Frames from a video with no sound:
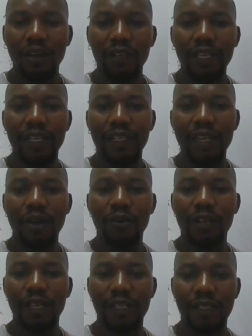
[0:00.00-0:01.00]
Okay,
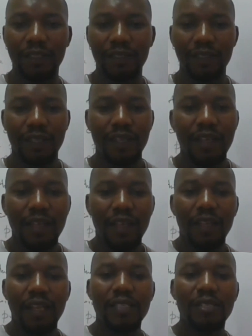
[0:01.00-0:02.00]
now
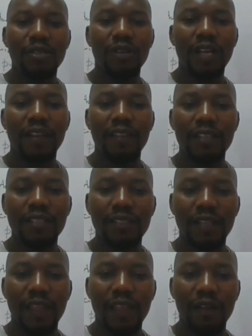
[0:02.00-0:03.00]
let's look at
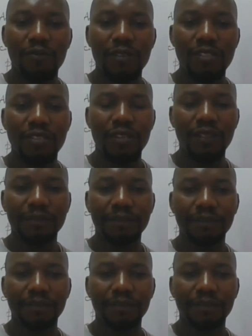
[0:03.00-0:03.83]
this another question.